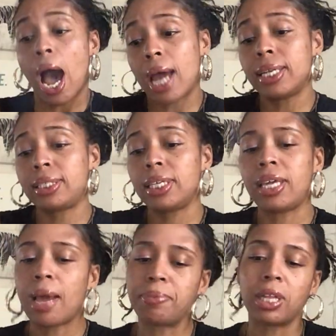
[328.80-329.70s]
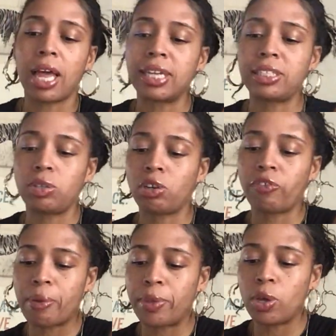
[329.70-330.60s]
honestly kept a lot of secrets
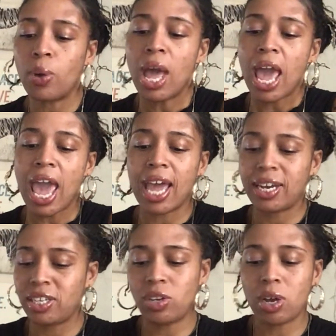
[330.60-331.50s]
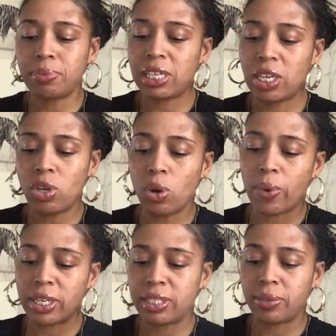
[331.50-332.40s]
from you, and you know what I'm saying? You don't
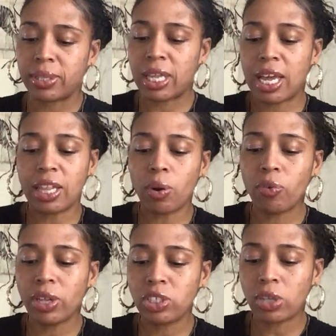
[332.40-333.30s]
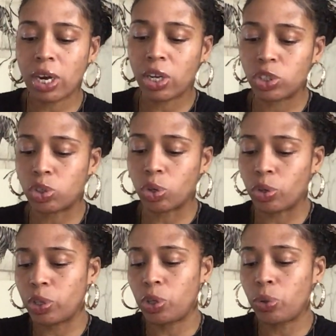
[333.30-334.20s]
want to deal with that. They were really trying to
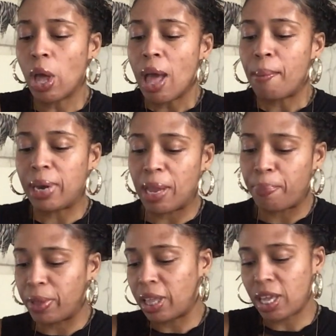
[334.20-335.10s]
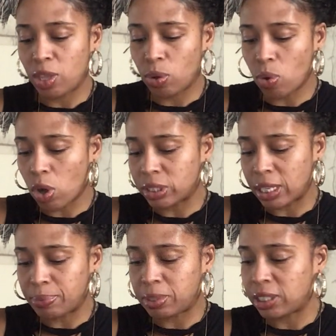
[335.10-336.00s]
control you, manipulate you, all
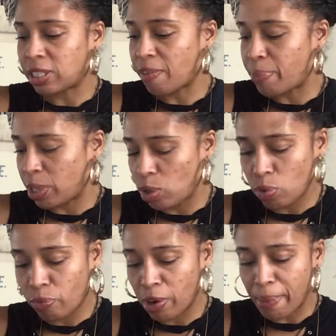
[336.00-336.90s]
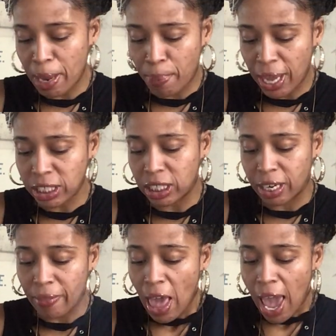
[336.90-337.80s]
types of stuff, but you remain
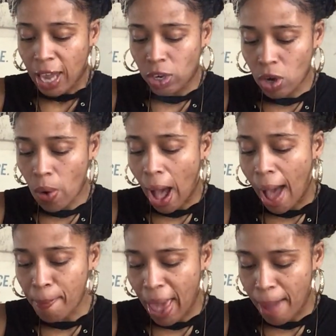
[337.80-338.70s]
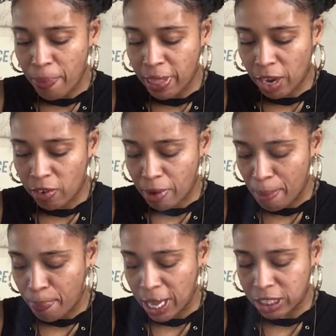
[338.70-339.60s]
patient. And you know what? I'm happy that you
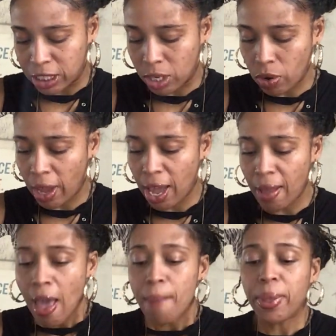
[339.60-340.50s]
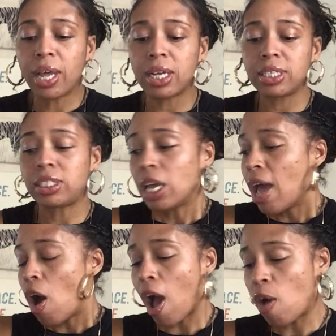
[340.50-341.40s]
remain patient, okay? Because
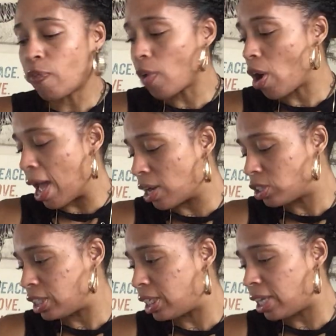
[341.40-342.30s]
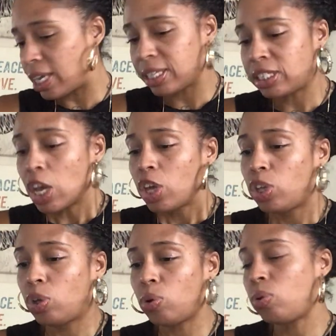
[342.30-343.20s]
overall energy is,
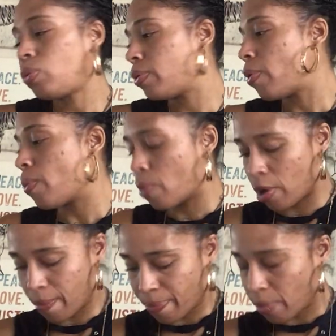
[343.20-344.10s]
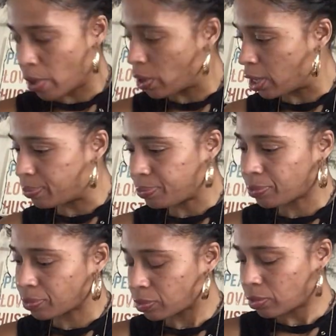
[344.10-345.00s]
you weren't, wait, hold on.
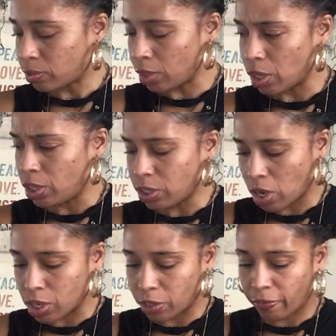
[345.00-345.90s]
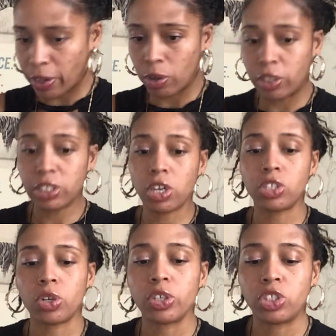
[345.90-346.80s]
These cards are flying. These
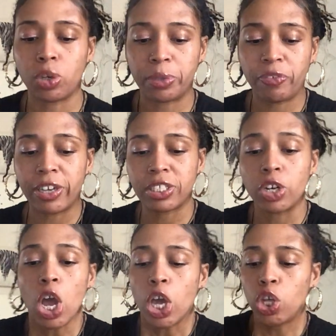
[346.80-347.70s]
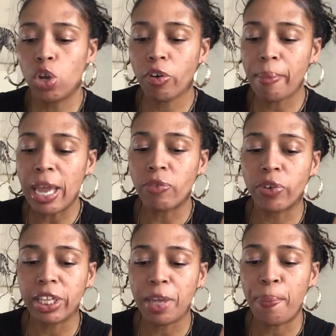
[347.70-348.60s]
cards are going so much faster. You remain
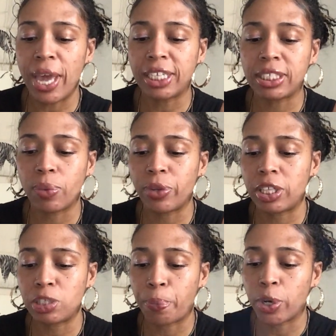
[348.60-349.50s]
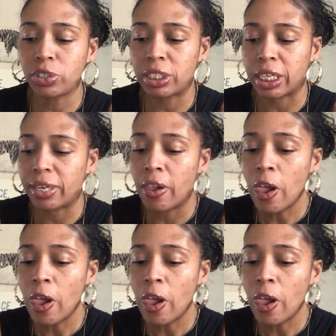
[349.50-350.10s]
really patient with this person,